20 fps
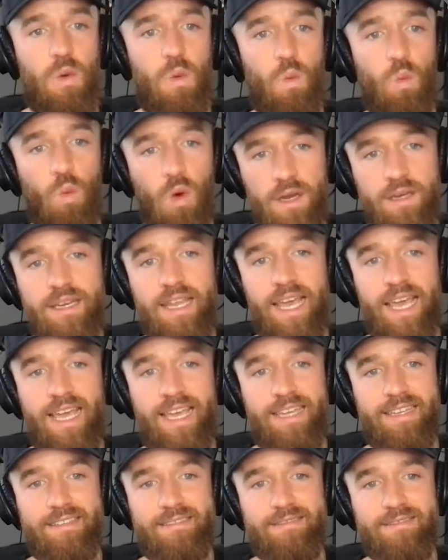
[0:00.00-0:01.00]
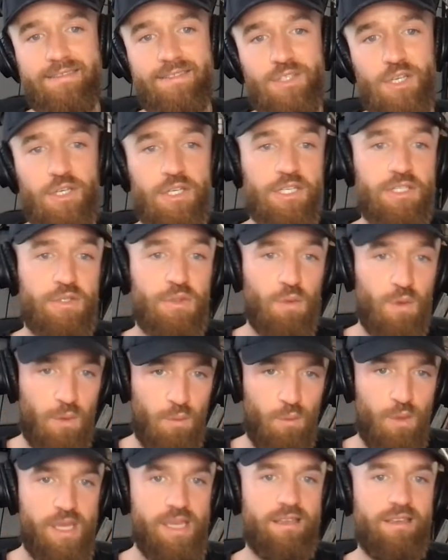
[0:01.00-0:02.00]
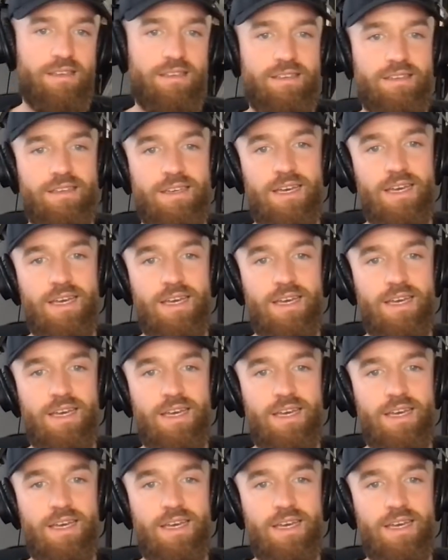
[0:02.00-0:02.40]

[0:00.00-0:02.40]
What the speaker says: One day turned into 1 week.